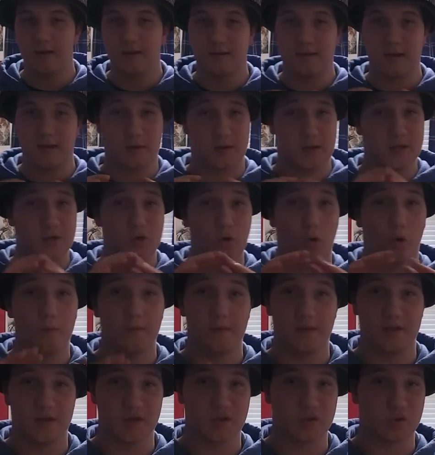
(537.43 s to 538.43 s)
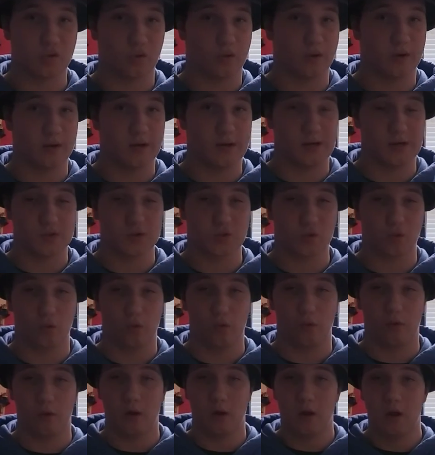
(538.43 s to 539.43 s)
now he told me this story today at school.